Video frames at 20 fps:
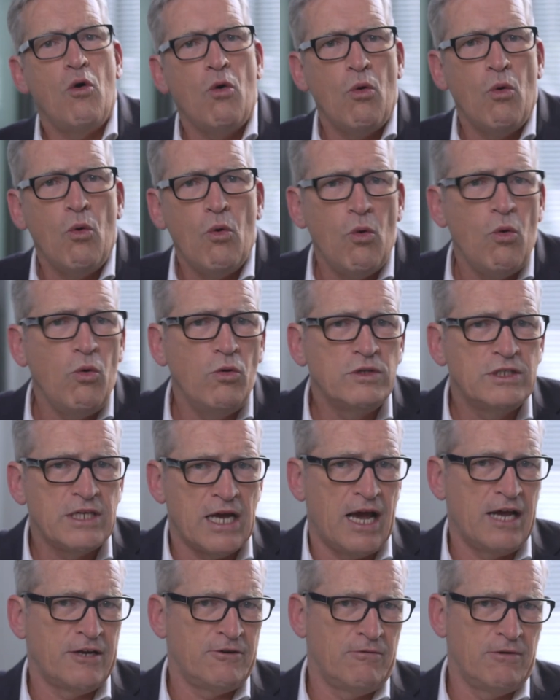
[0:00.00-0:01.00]
all
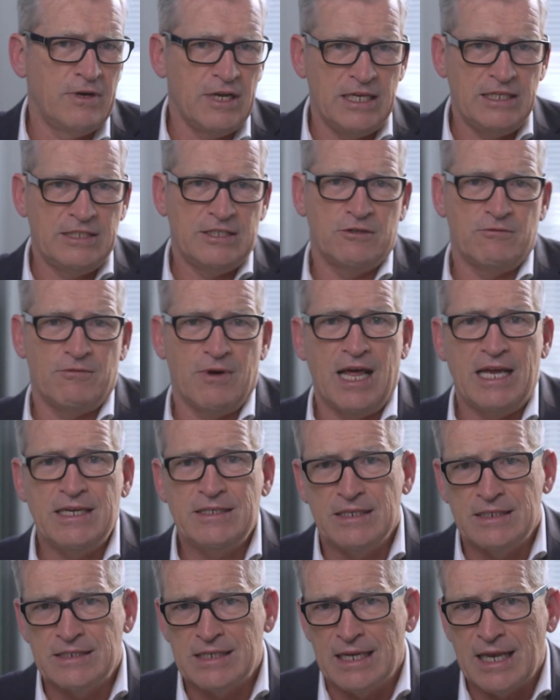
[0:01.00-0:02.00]
data releases
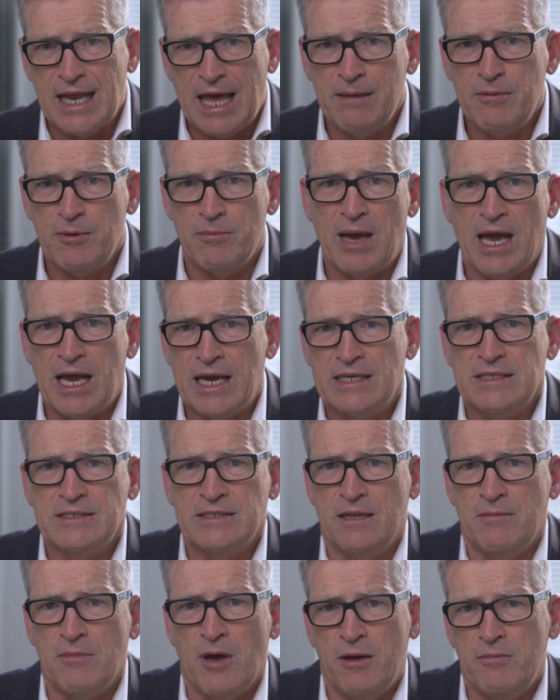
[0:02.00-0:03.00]
relating to labour markets
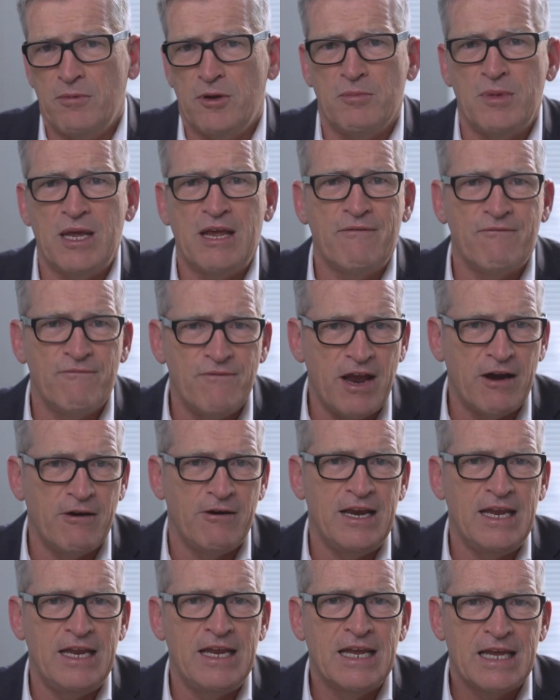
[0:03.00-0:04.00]
at the moment are being
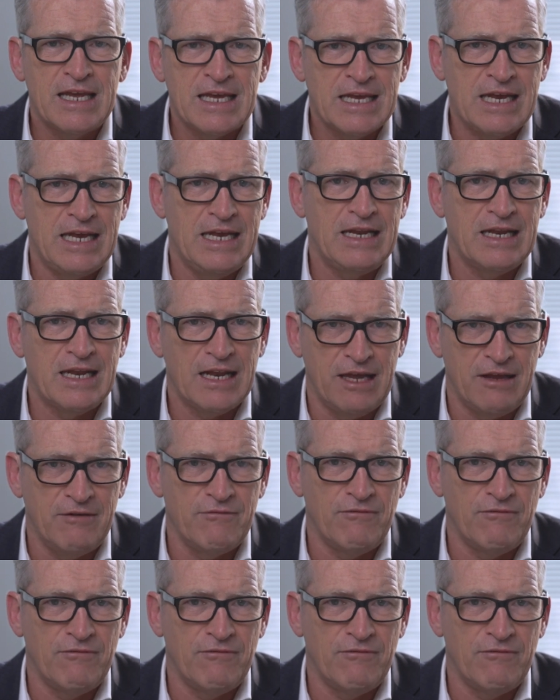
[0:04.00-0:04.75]
very keenly